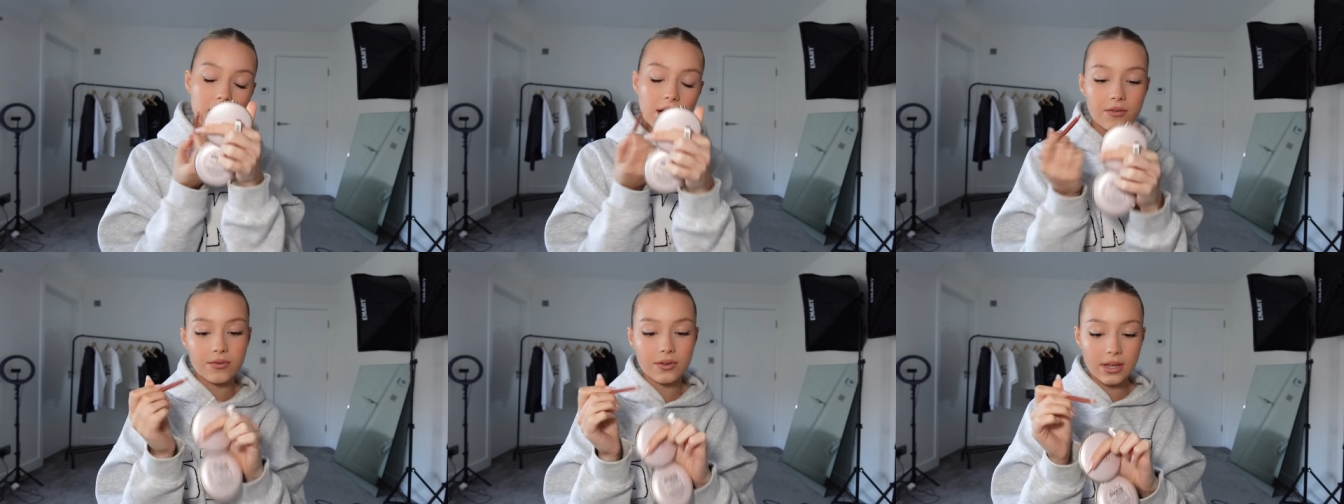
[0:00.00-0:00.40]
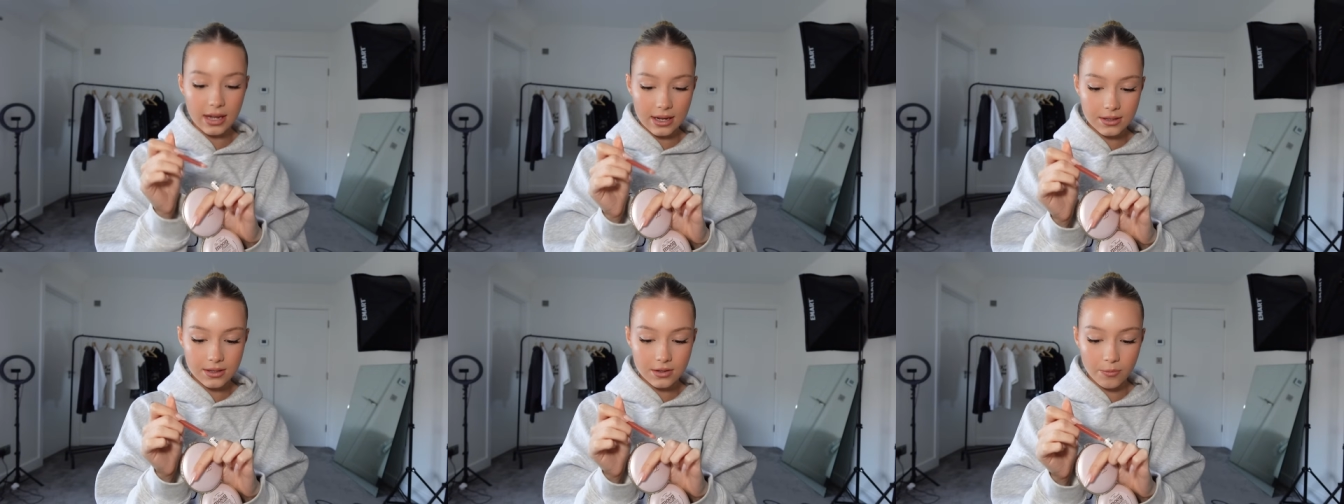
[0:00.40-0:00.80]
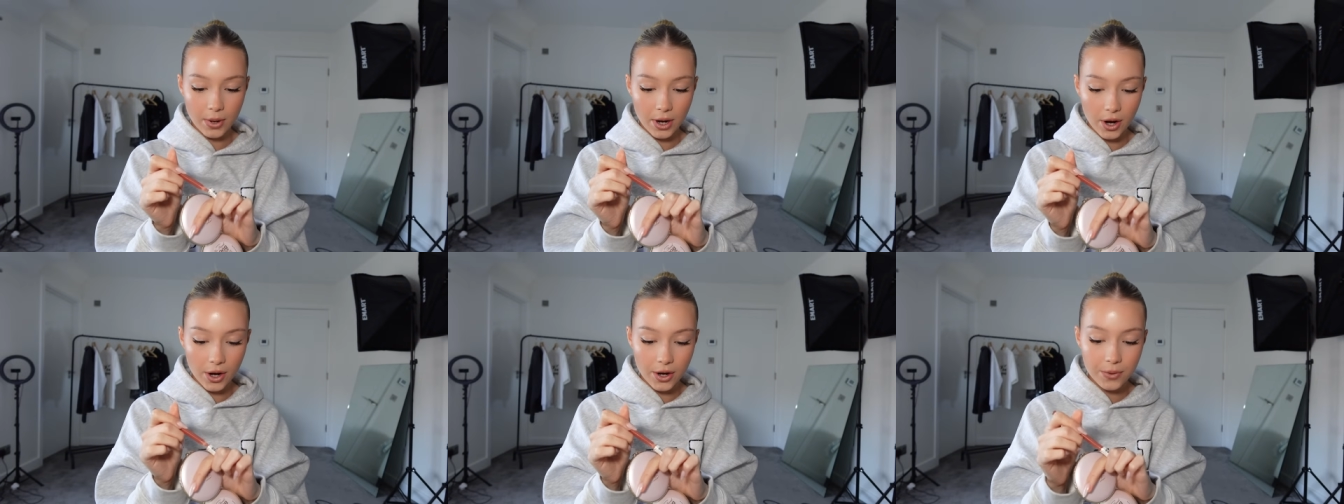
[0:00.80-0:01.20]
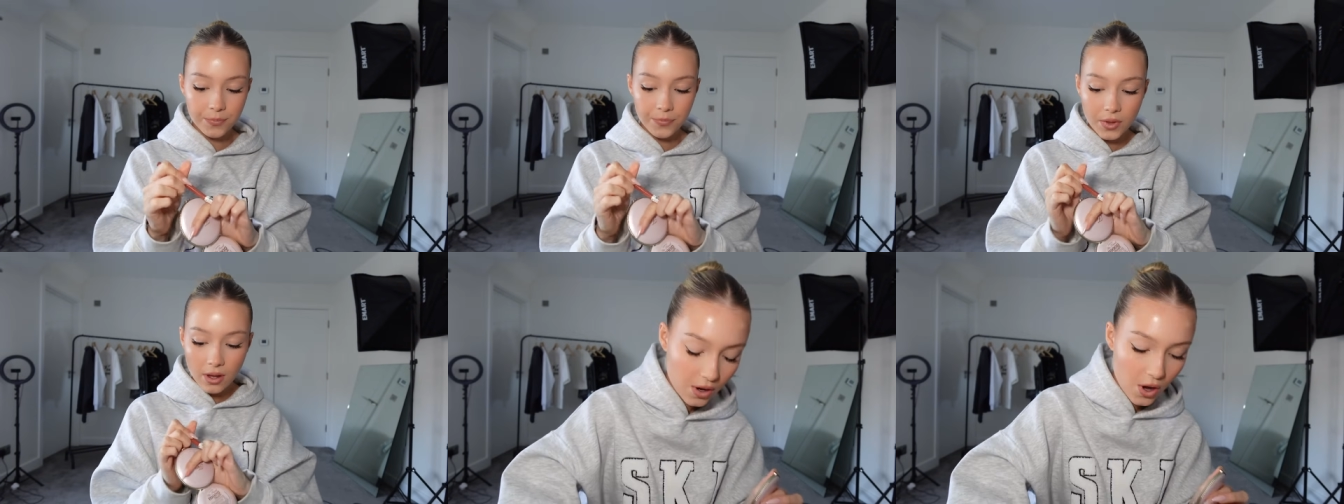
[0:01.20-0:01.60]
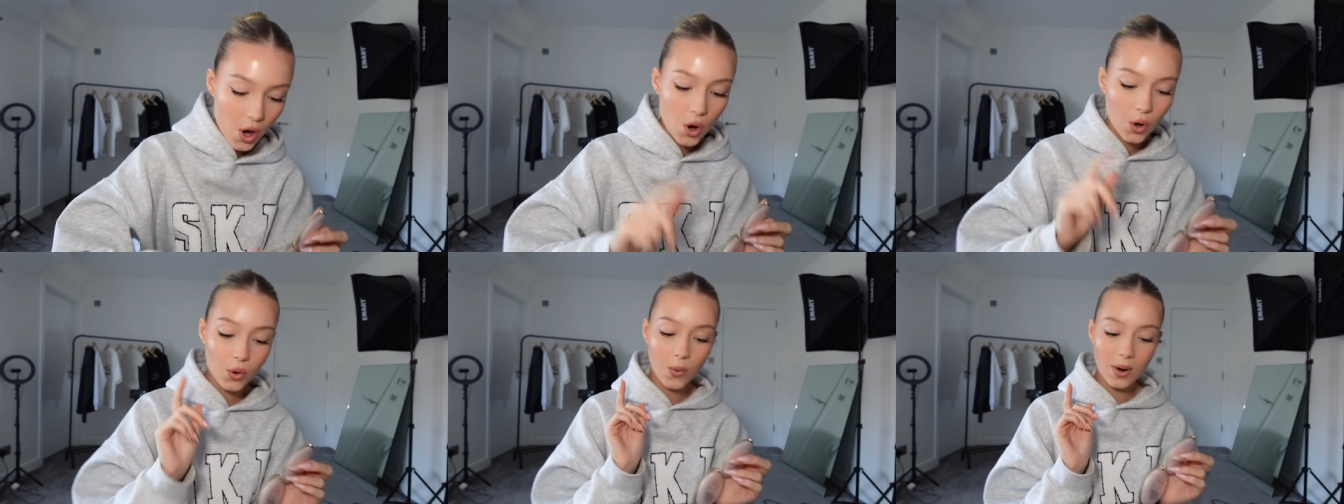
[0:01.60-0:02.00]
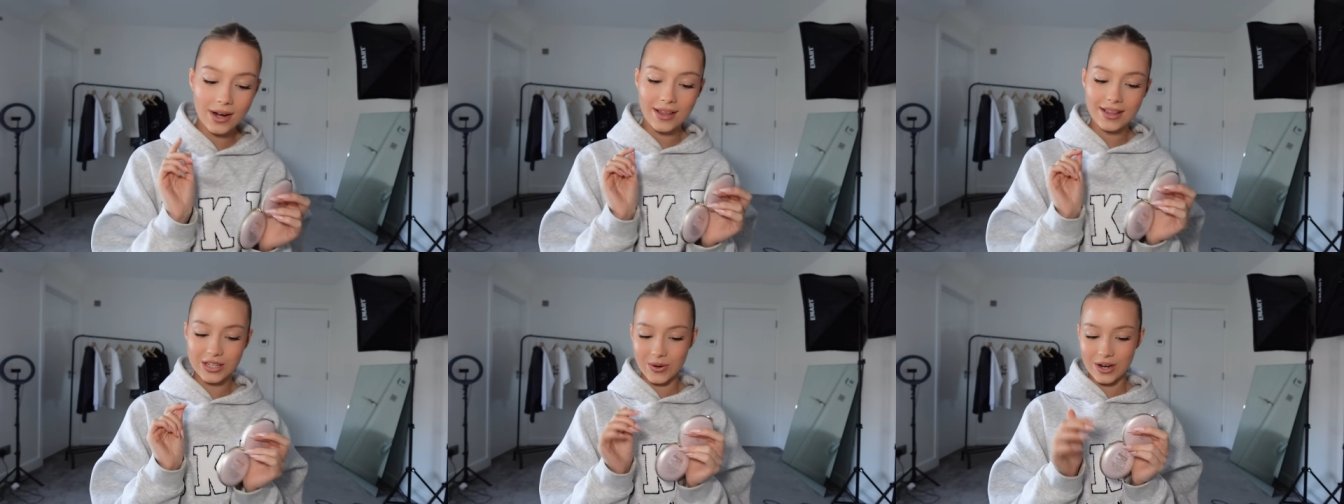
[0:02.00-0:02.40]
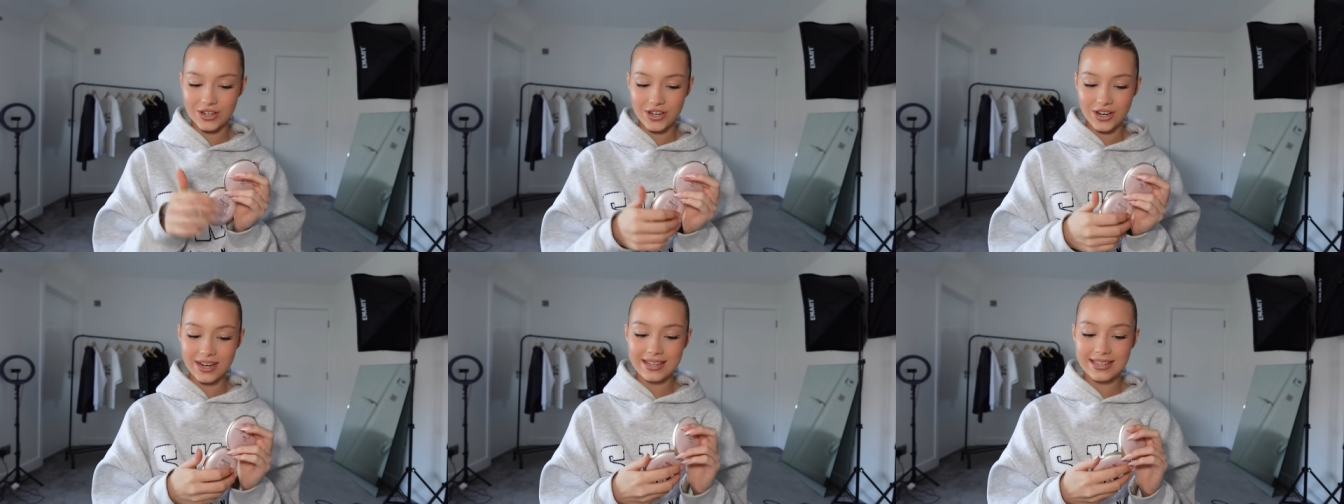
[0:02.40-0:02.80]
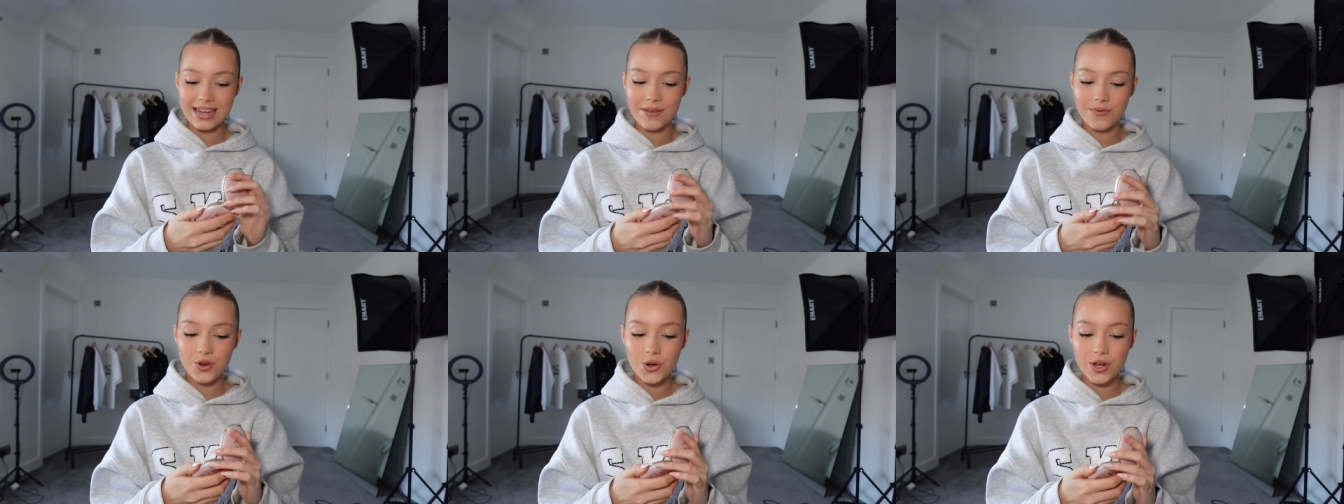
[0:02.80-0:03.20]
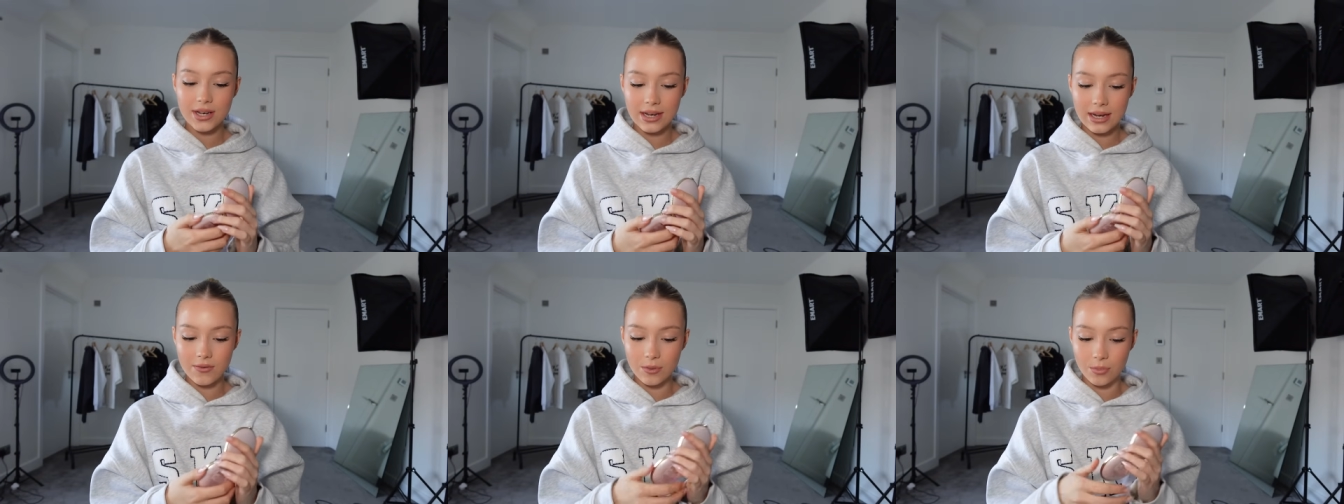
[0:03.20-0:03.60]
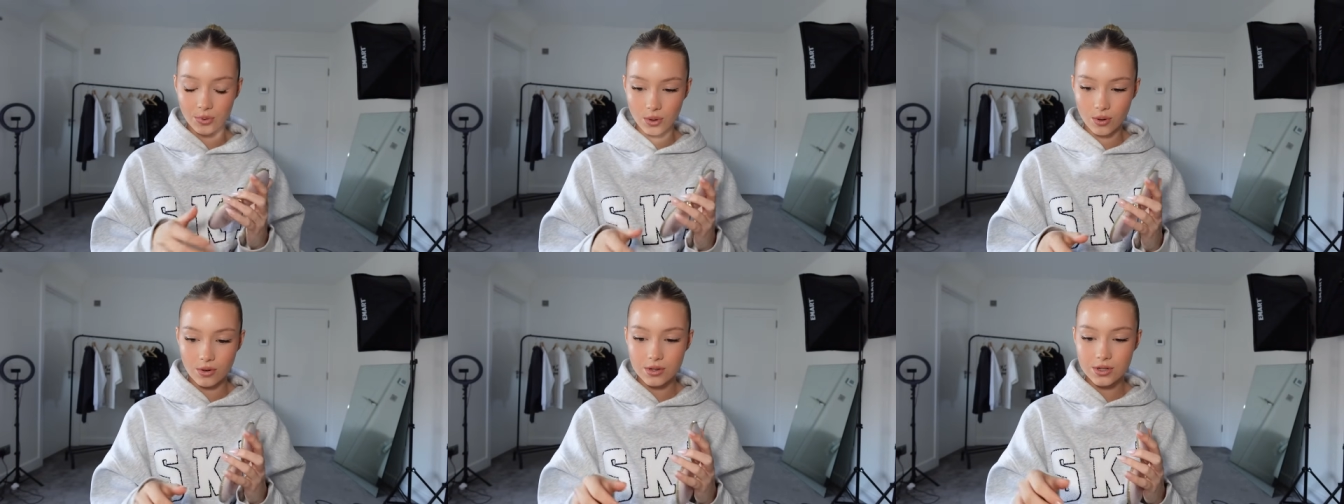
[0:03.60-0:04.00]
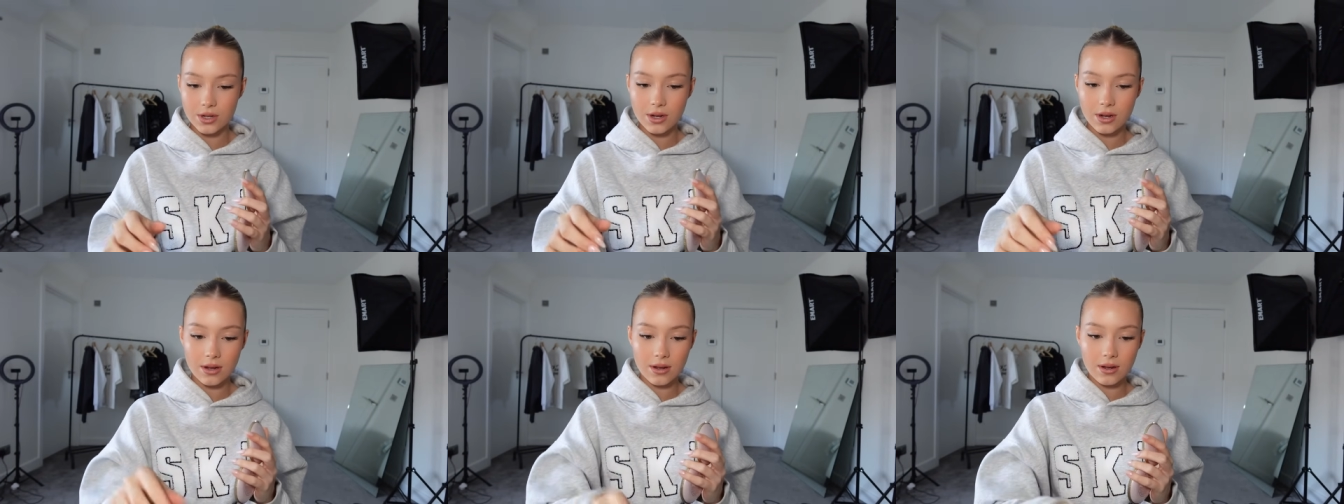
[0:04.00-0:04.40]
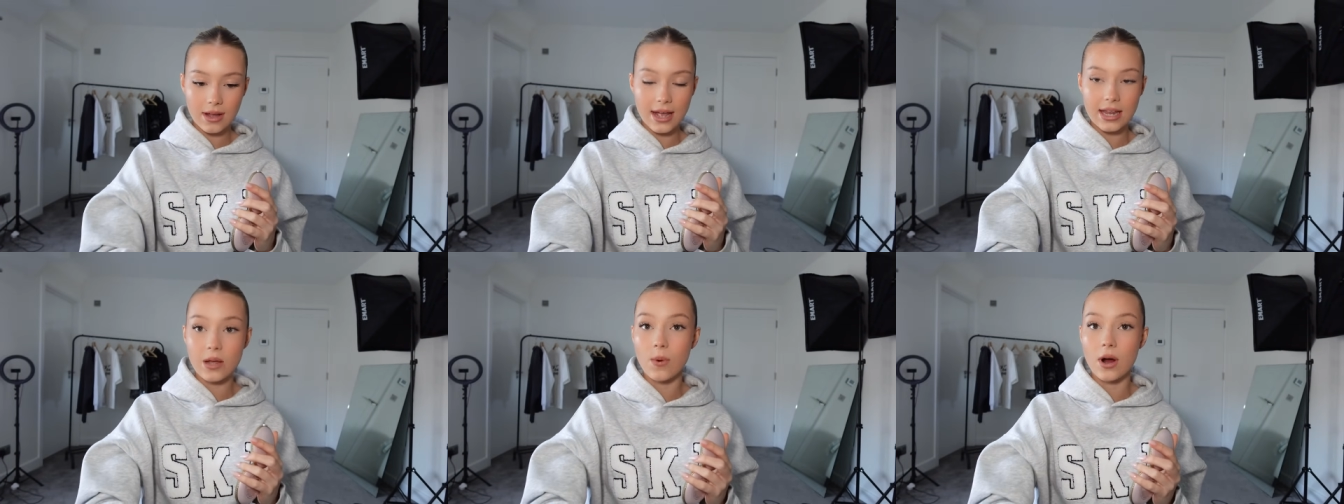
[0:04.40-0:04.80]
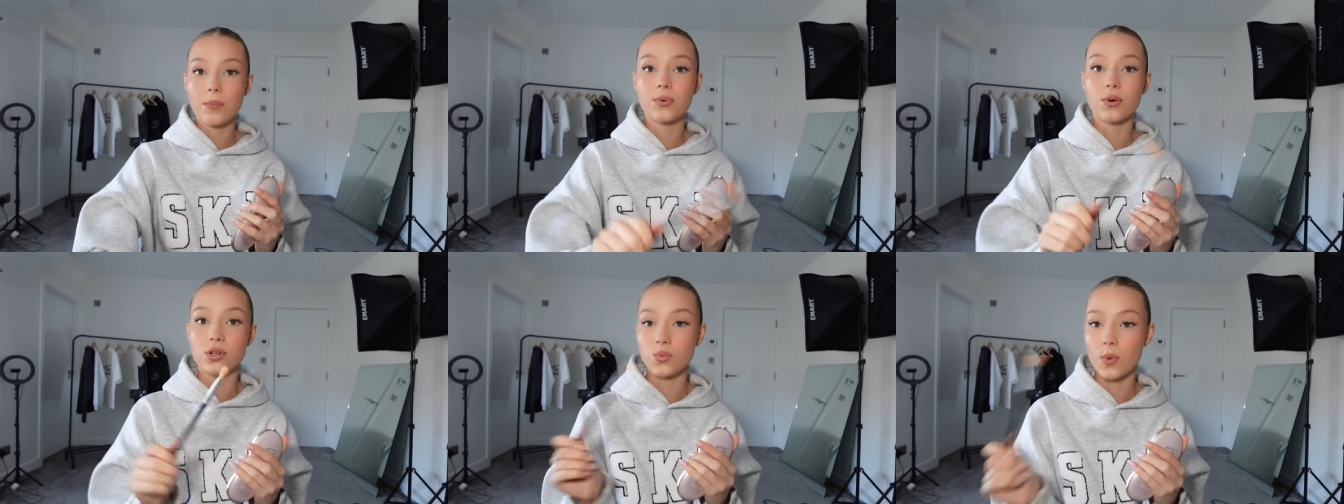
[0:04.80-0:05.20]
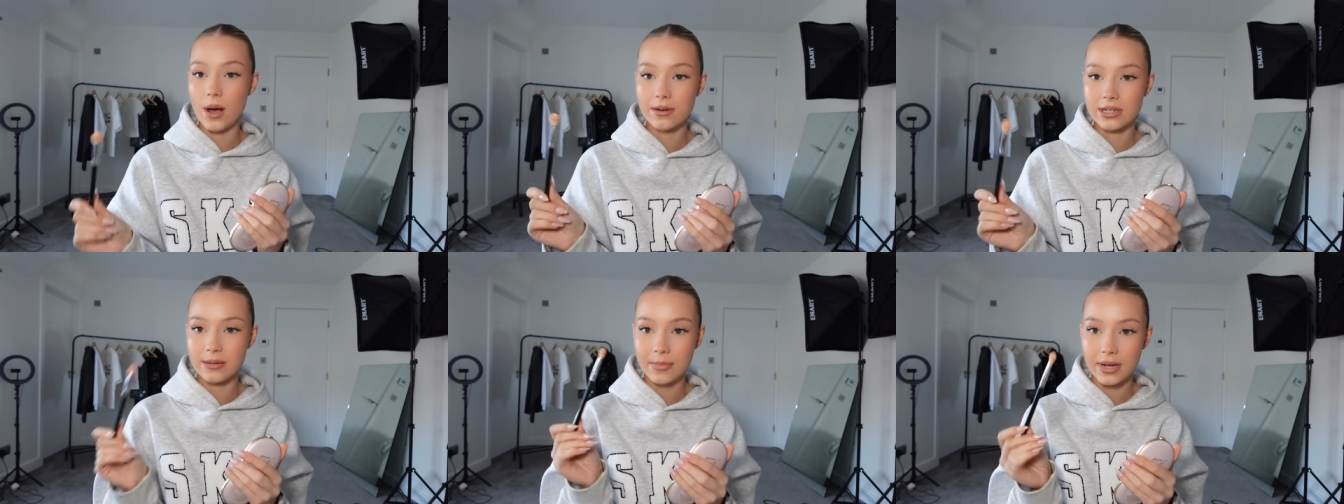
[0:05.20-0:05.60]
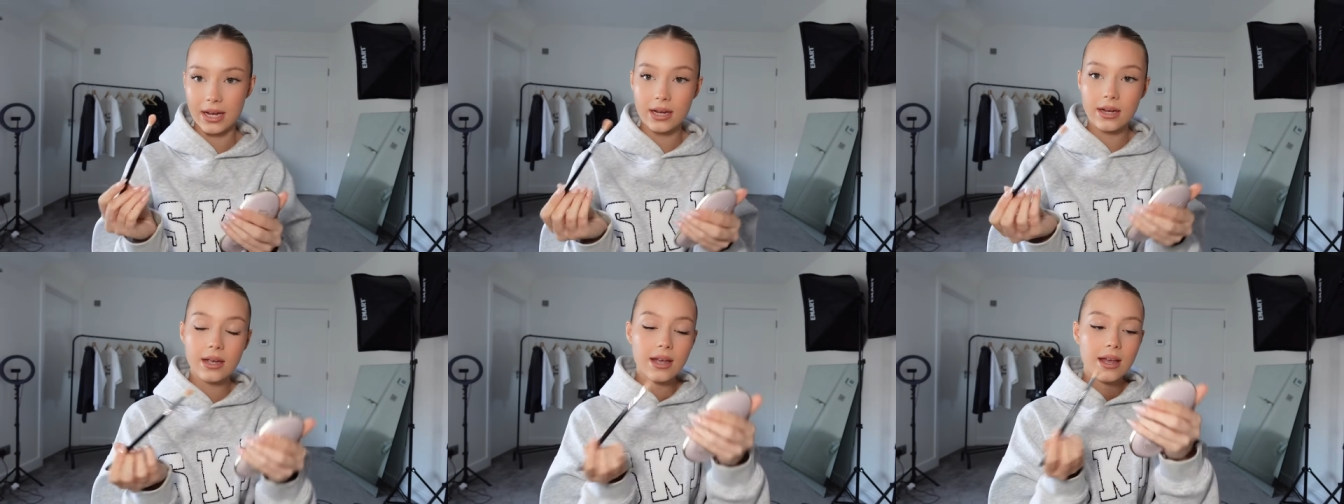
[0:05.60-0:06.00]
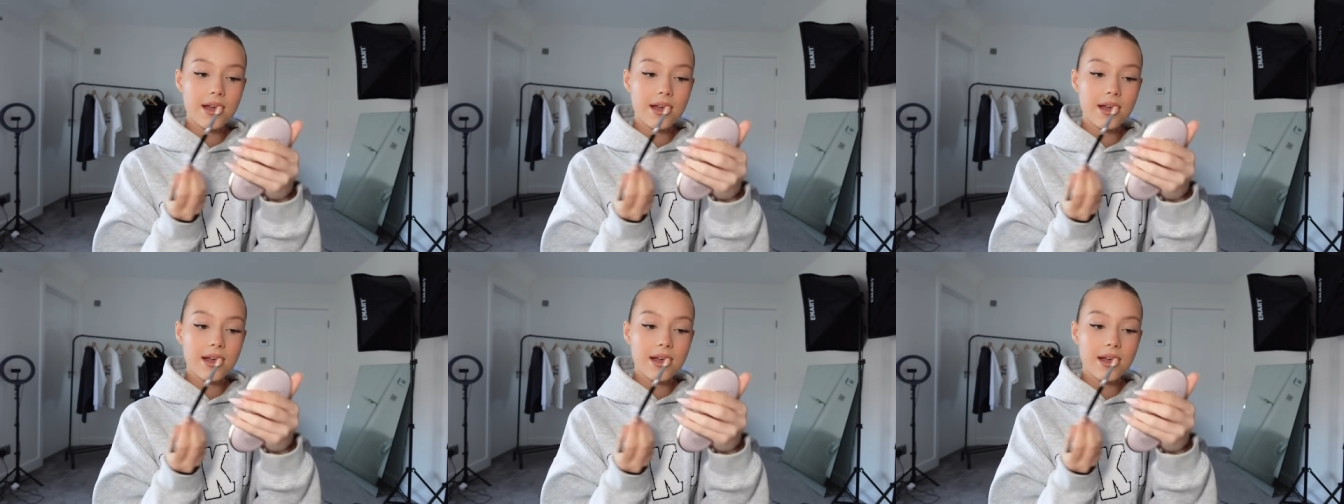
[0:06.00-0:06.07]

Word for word: have kids of my own Oh, I like this question. It's if you could live abroad, anywhere abroad, where would it be?